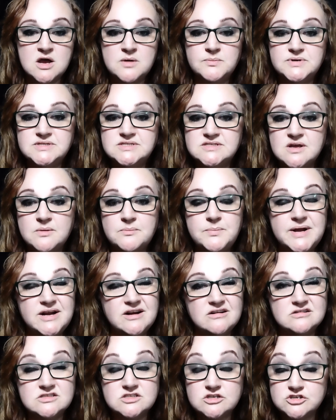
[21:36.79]
But some
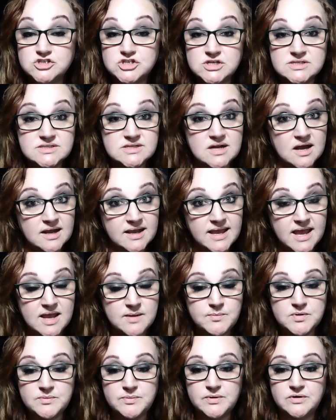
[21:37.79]
parents are just not
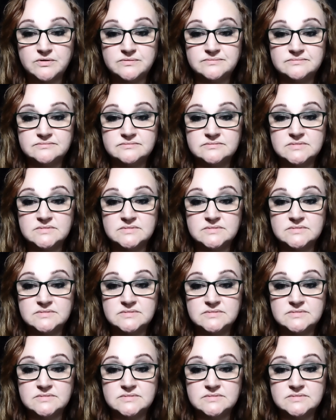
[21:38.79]
capable.